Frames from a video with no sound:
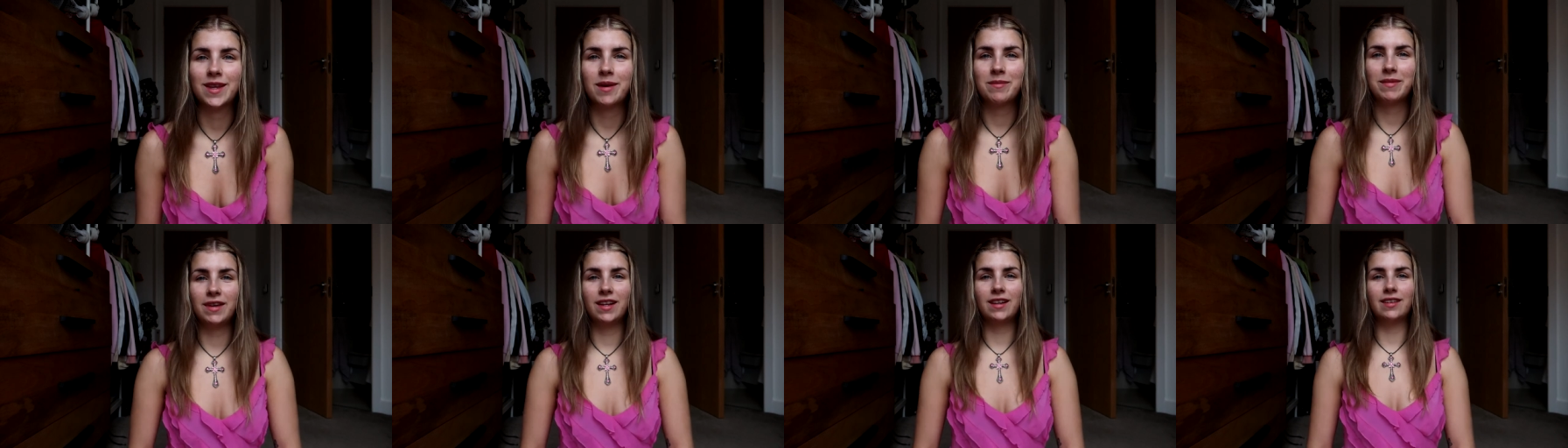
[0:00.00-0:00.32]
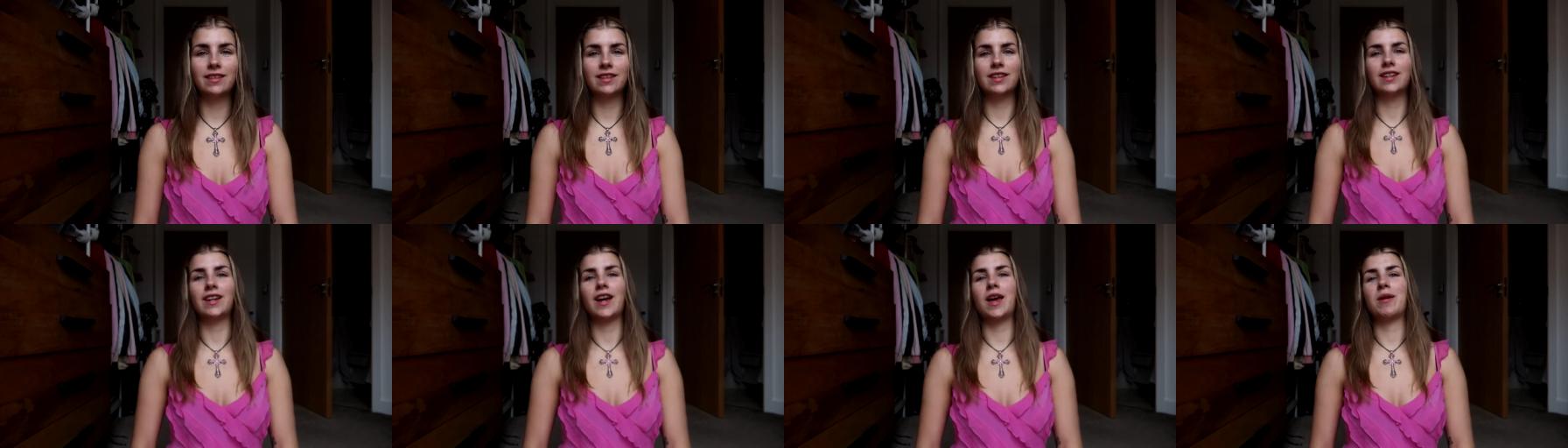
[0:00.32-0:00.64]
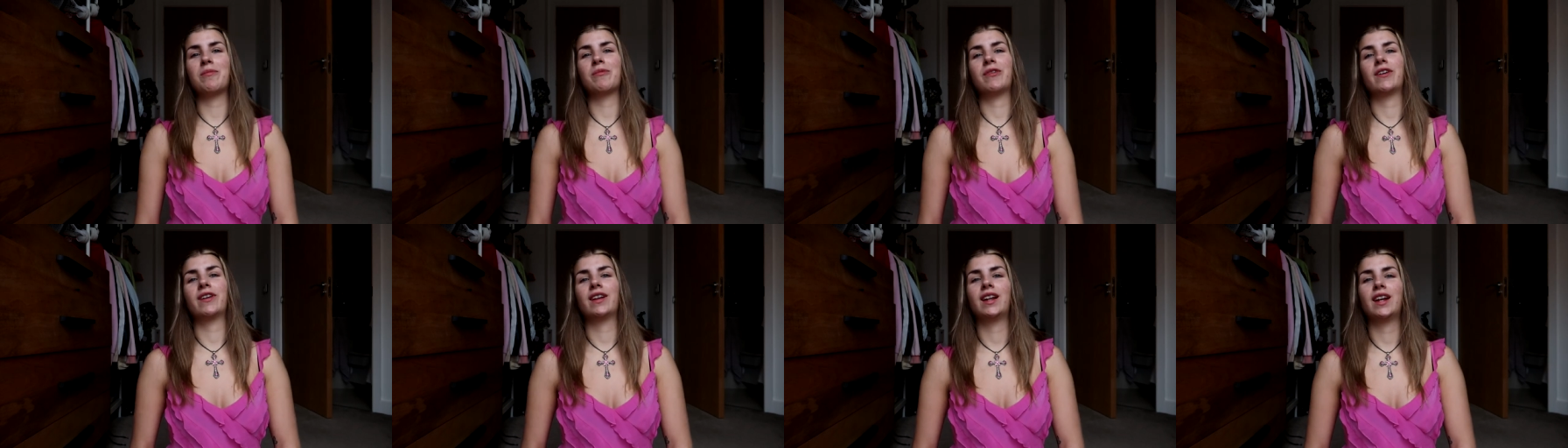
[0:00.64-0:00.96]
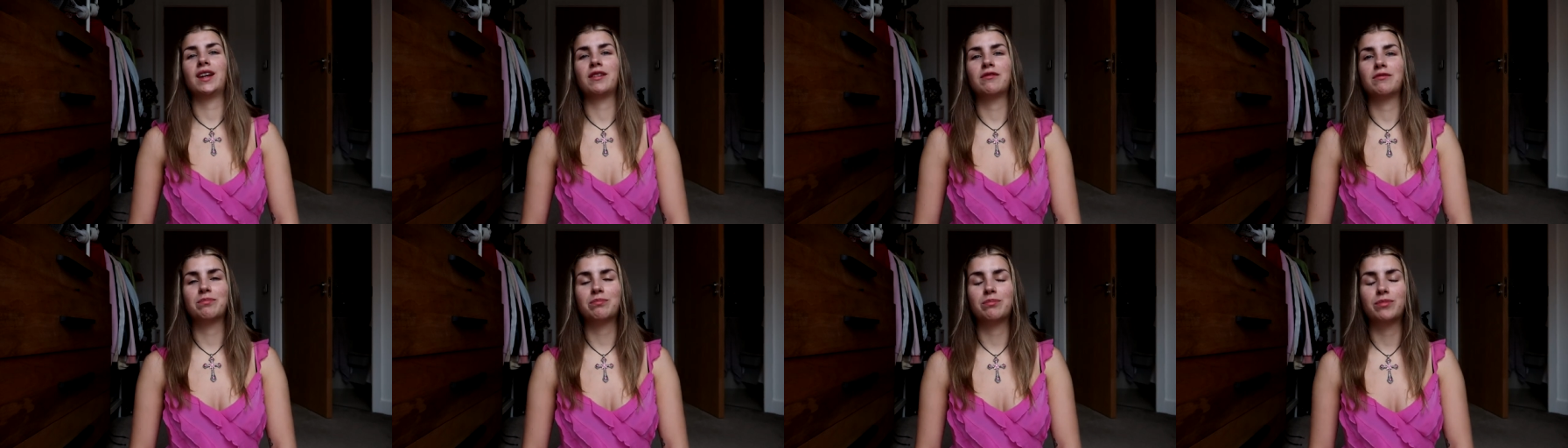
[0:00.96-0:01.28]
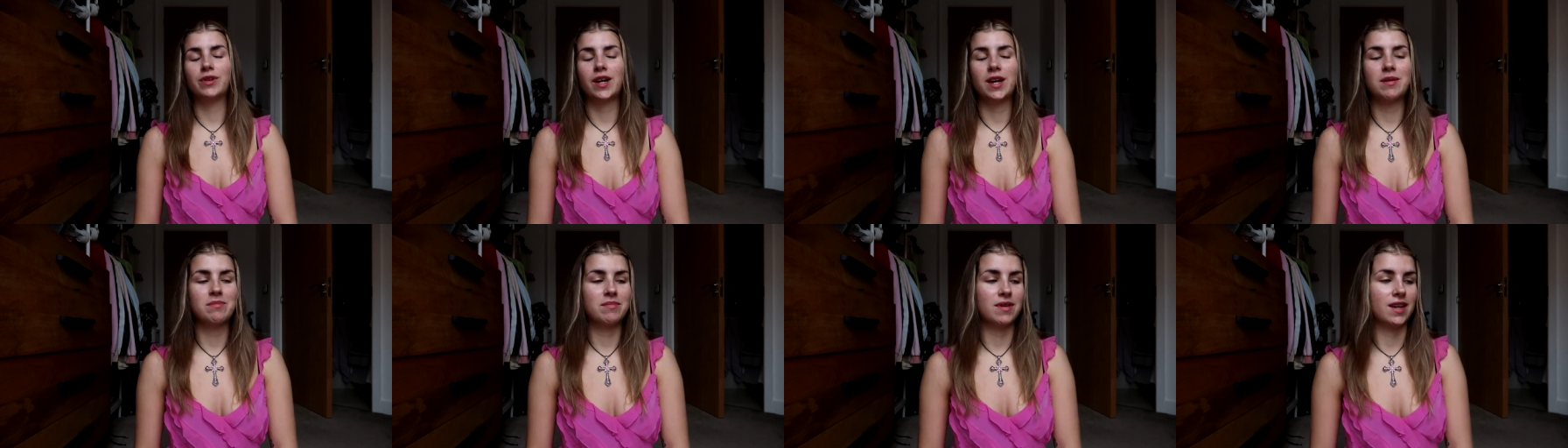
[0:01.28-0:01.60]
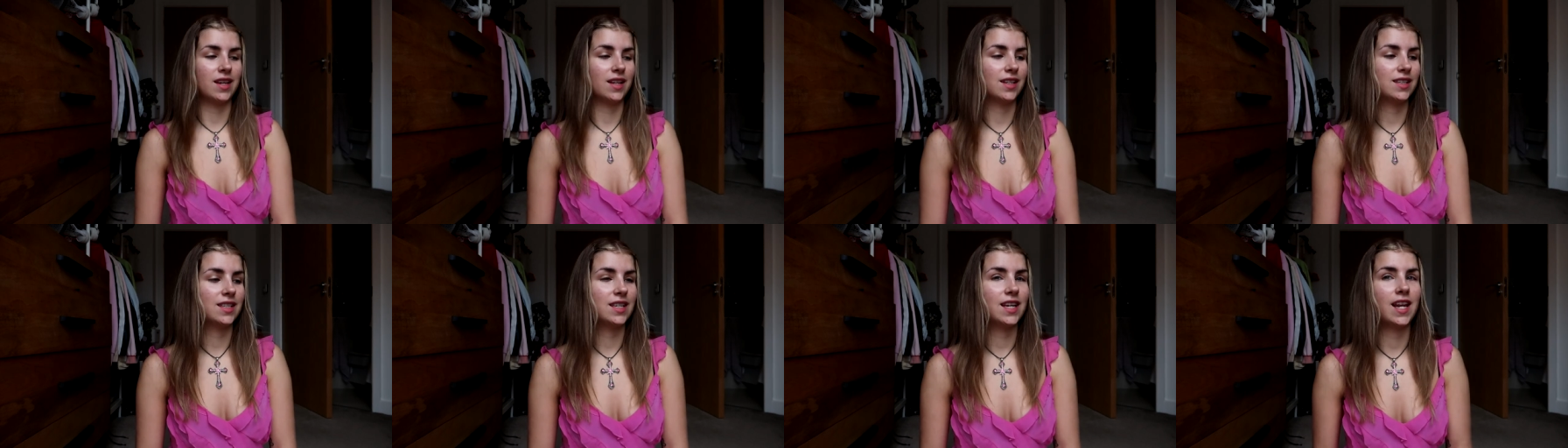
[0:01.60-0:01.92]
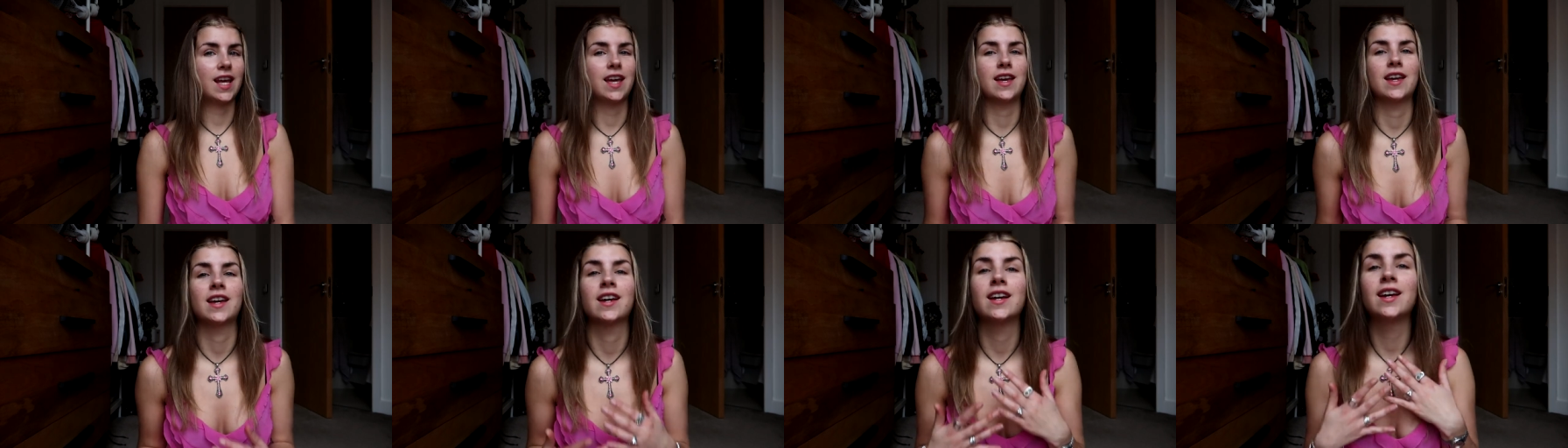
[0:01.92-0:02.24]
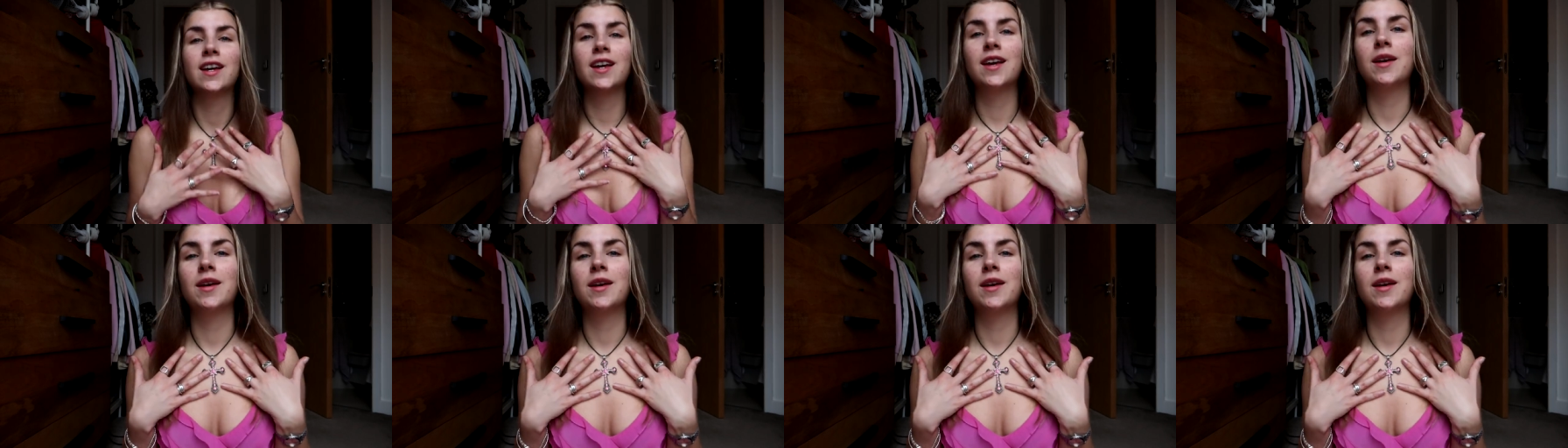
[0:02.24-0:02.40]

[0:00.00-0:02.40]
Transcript: I mean, I'm wearing like bright pink today,